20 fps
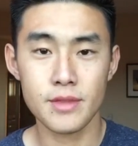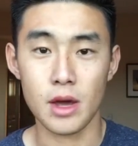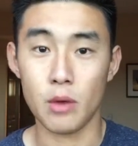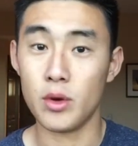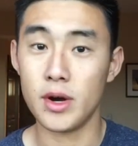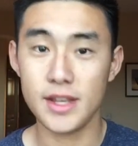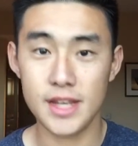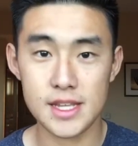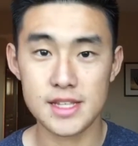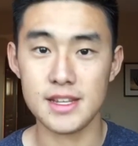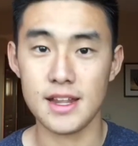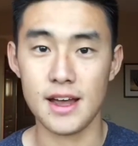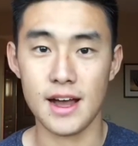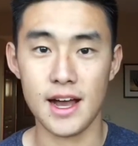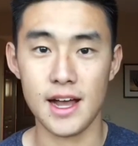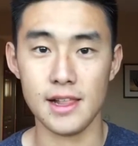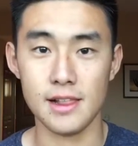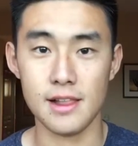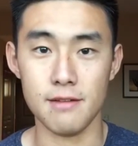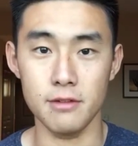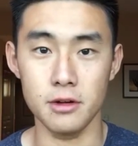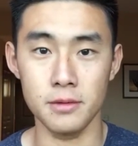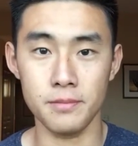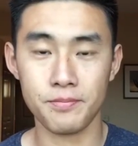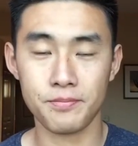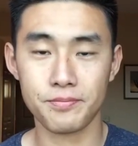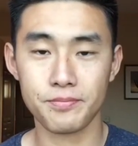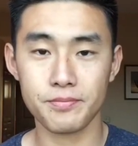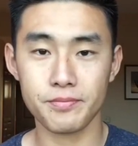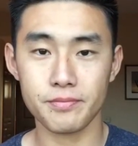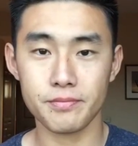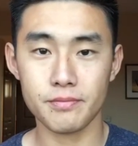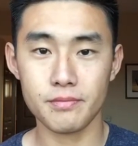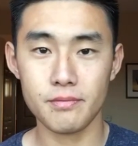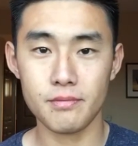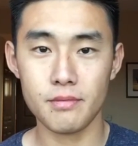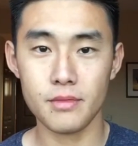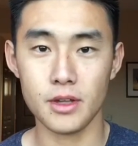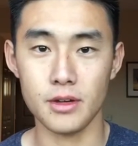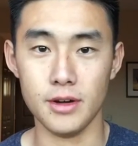I want to get to that high level,
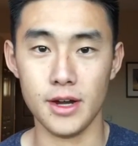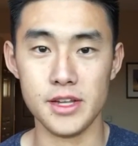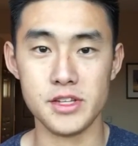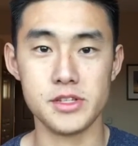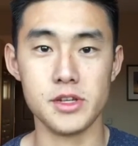right?